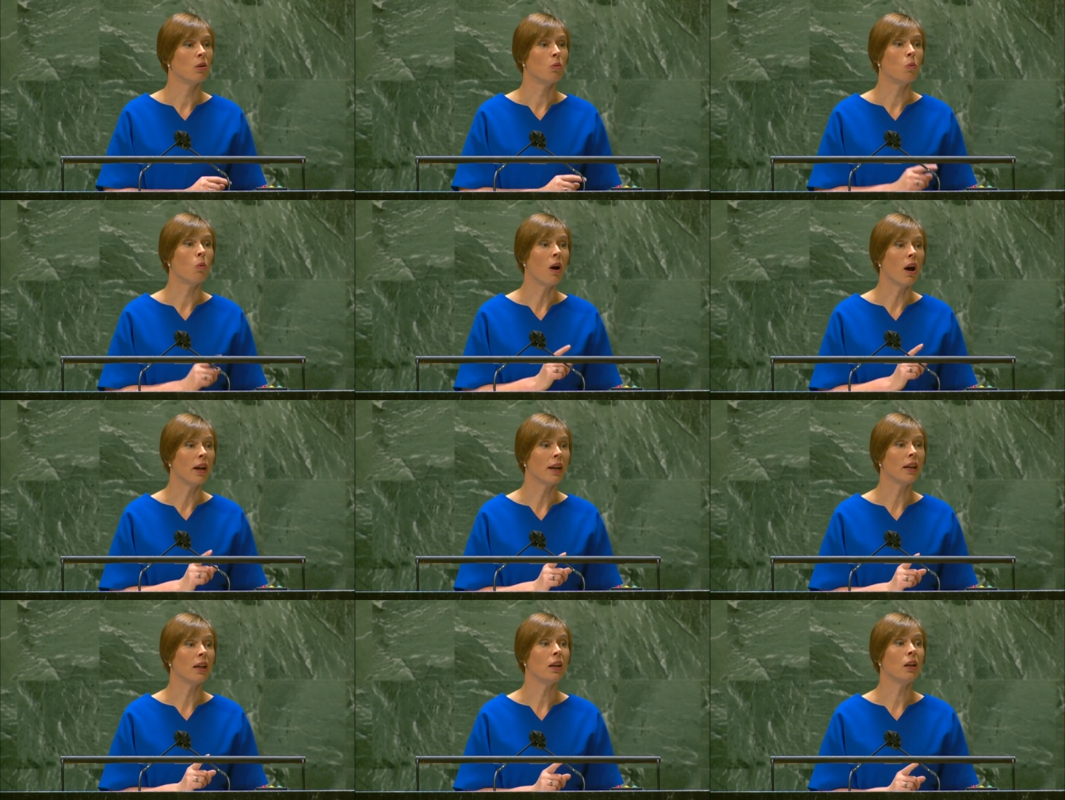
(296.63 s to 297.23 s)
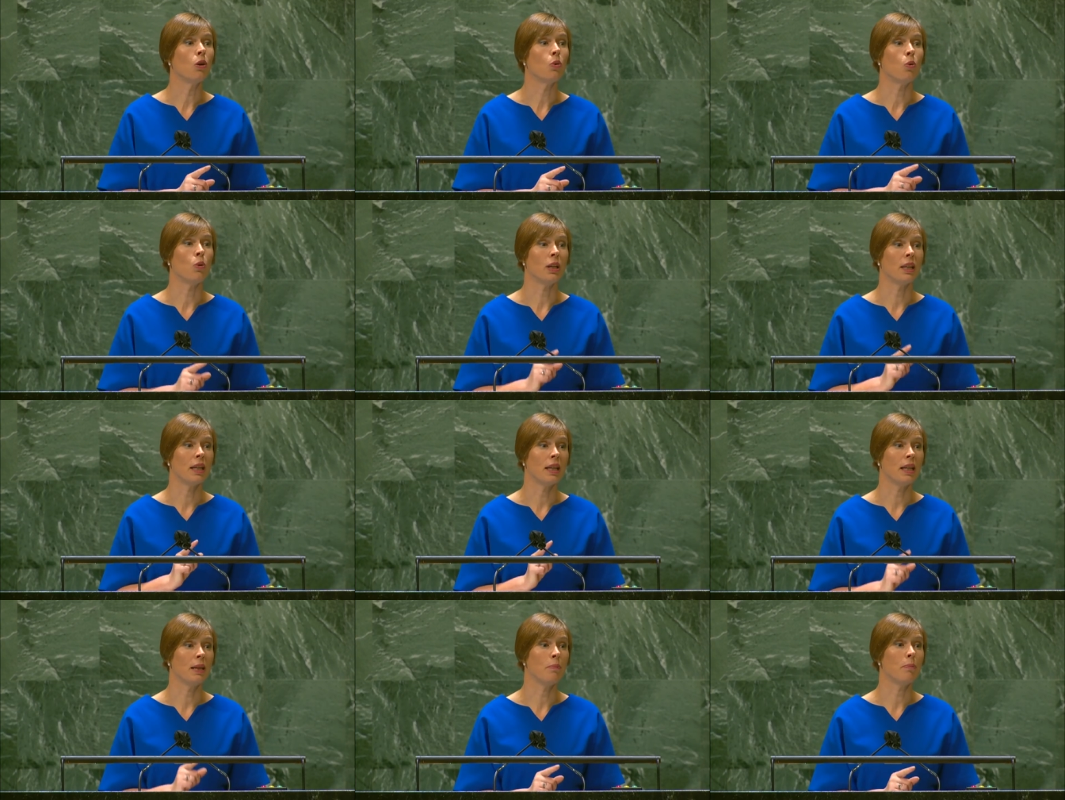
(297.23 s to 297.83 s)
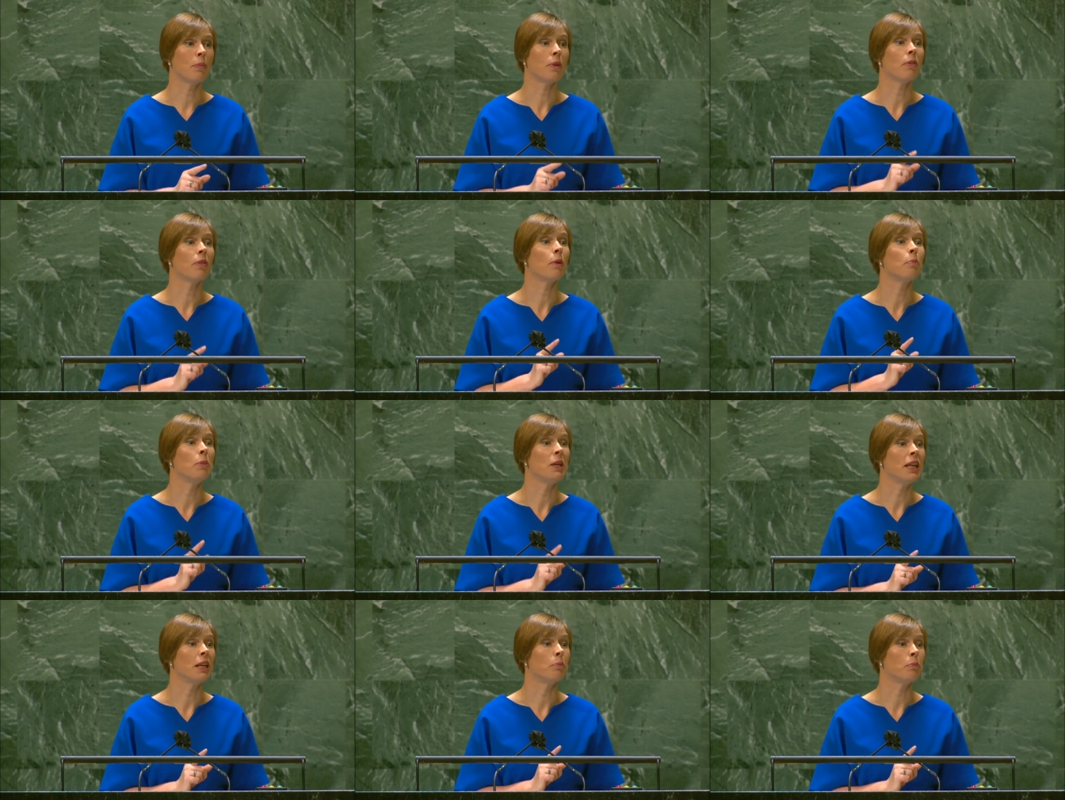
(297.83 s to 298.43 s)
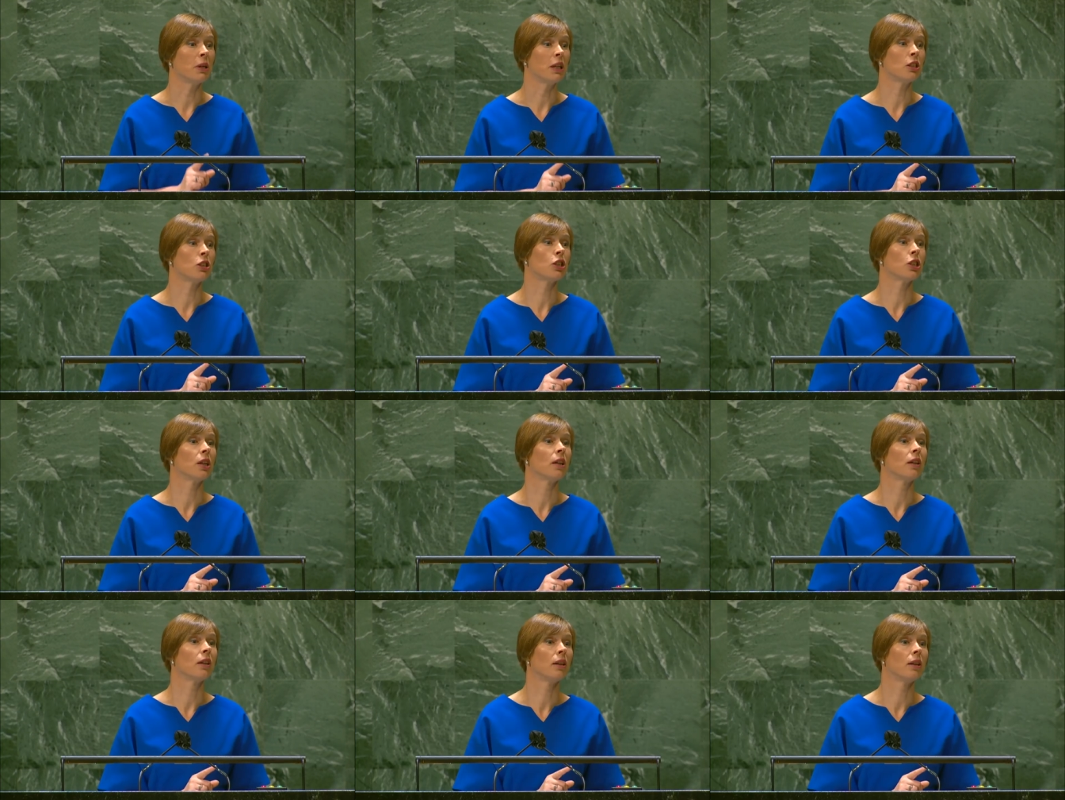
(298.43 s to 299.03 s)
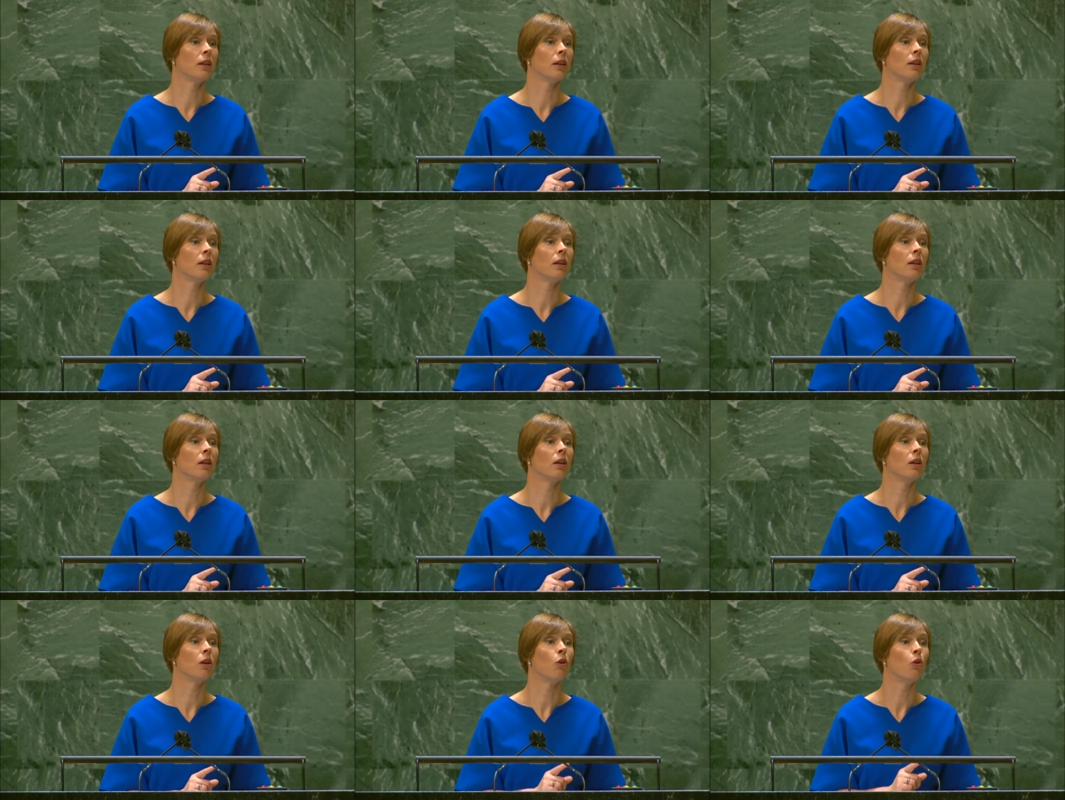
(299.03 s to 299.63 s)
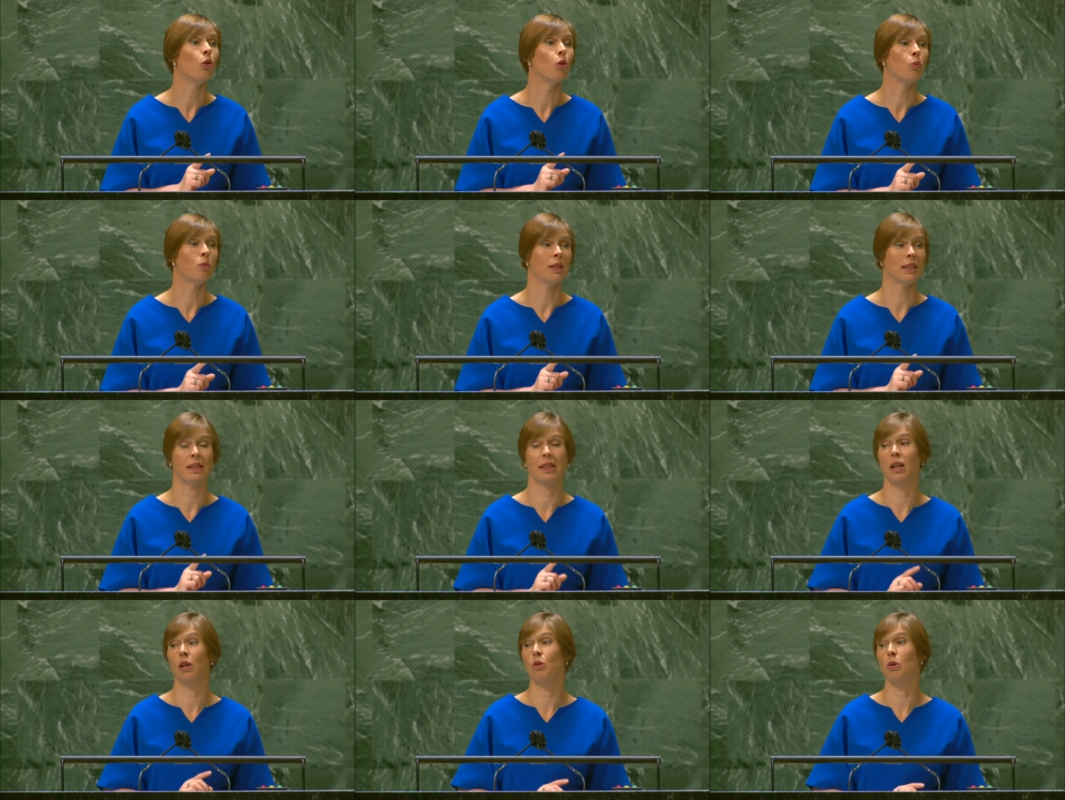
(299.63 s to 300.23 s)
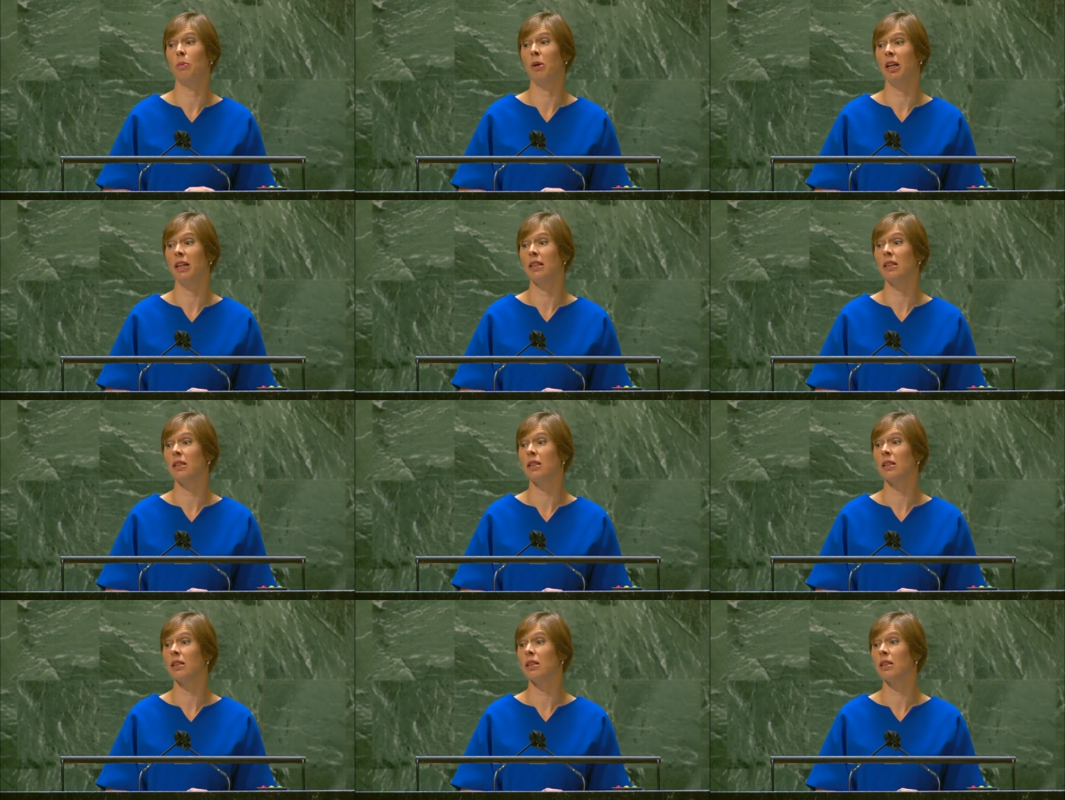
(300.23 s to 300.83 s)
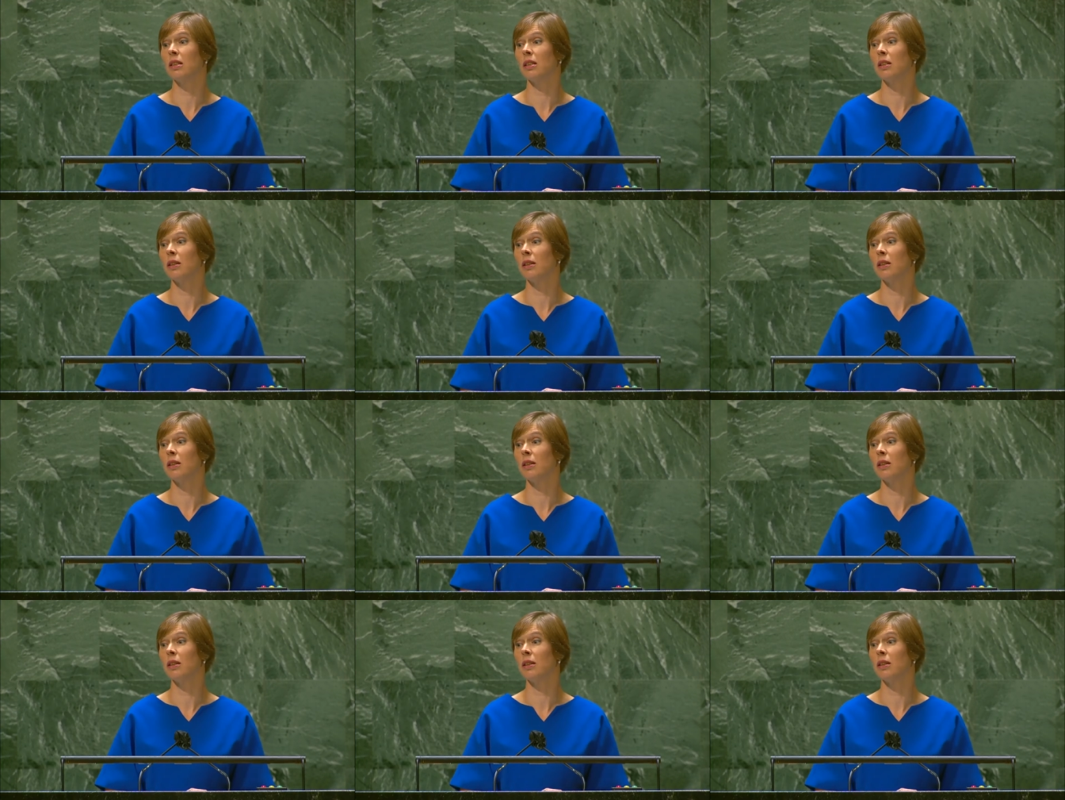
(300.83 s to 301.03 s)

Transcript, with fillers: while we keep the big picture always in our minds.